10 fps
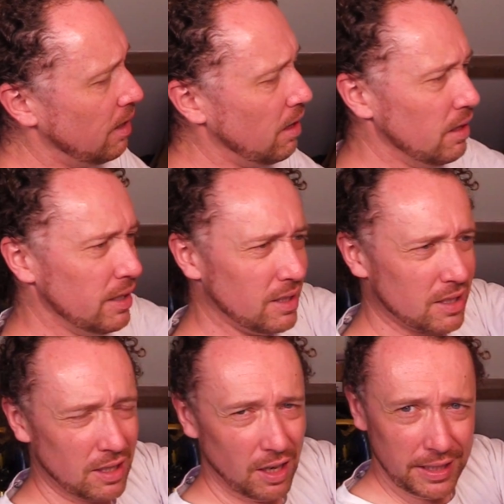Oh, there's a
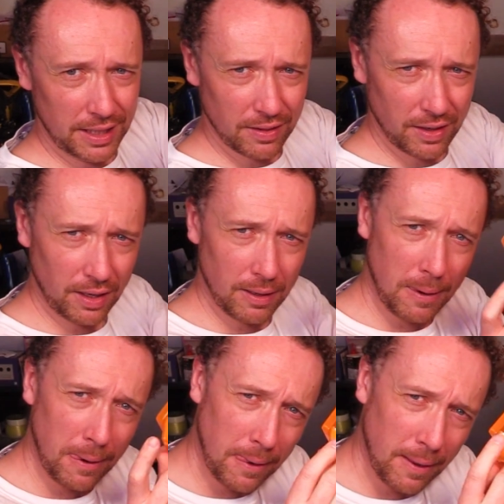slidey thing.
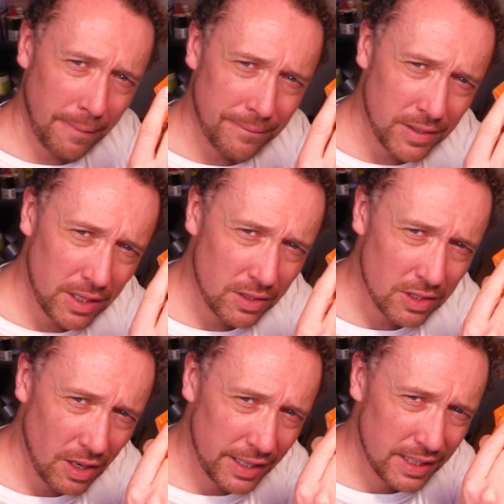So you can
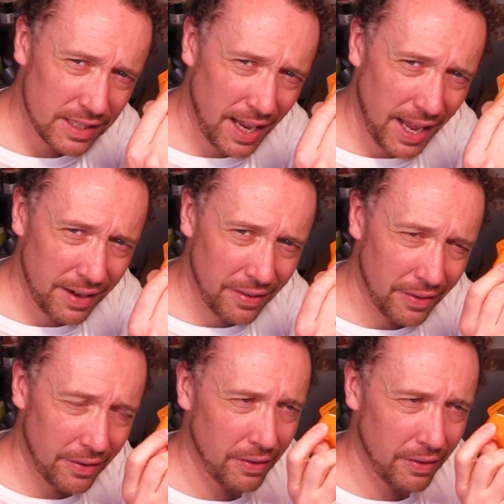slide this end,